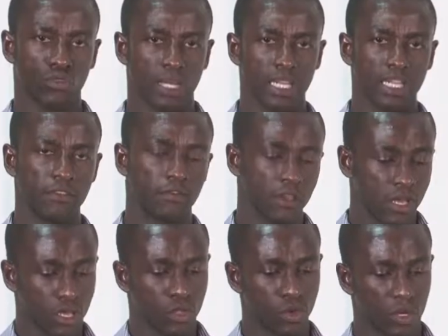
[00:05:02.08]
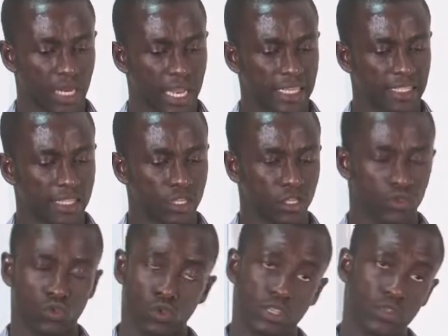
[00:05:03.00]
to leave the organization?
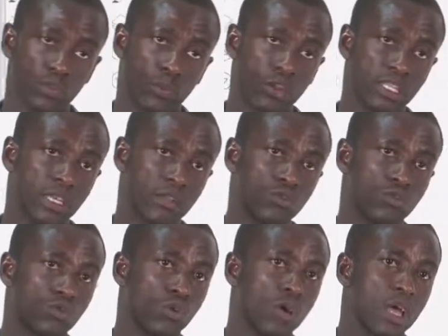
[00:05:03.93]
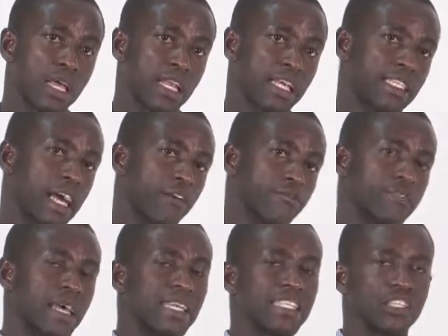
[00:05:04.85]
So it's important that
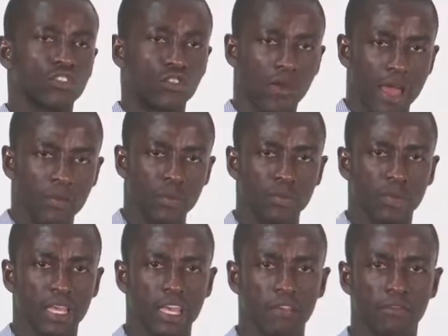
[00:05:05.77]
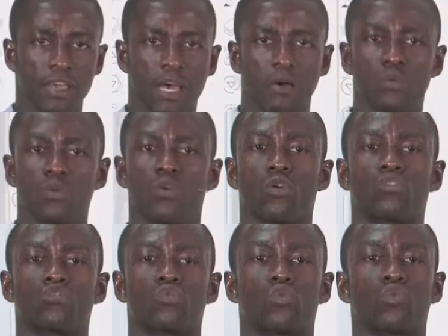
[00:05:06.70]
after describing behavior, we
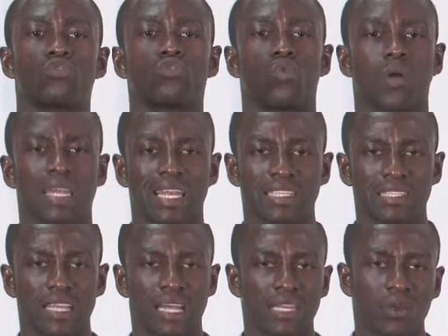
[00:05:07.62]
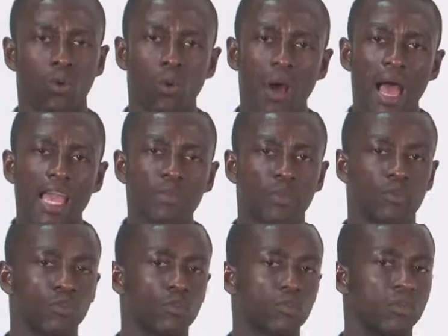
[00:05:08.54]
also want to understand why
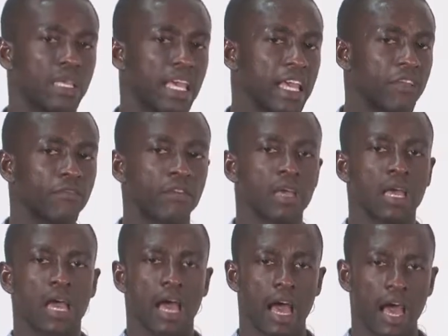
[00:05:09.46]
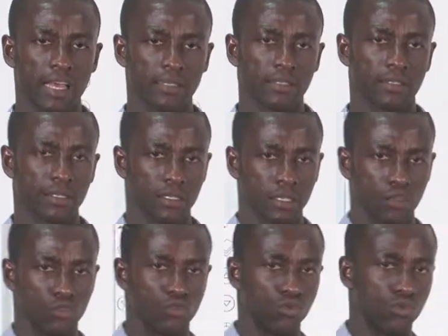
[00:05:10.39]
people behave as
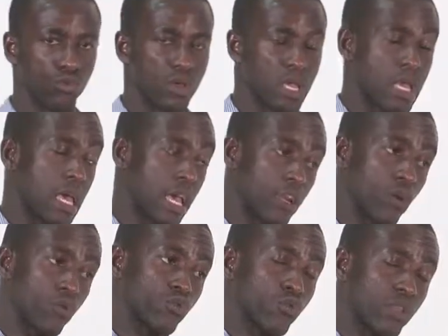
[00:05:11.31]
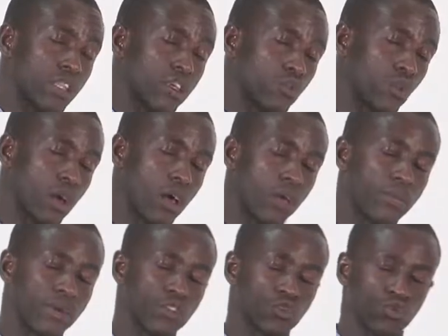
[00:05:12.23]
they do. And also this will
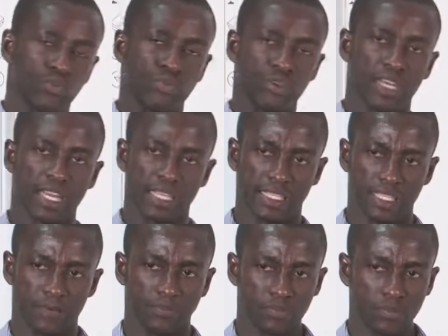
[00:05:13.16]
help us to predict,